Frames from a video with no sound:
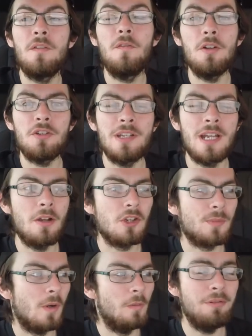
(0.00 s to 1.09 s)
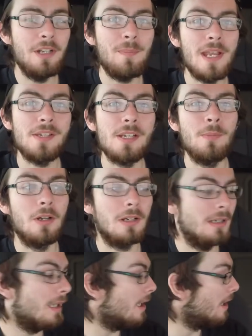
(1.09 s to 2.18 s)
410 horsepower, pretty basic
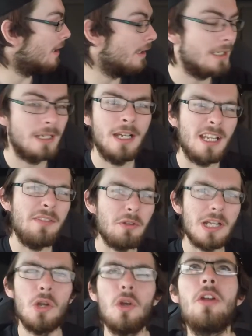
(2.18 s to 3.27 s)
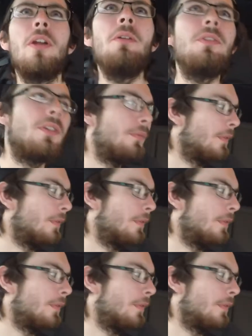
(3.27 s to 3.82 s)
model, I'll uh, Give it a look around.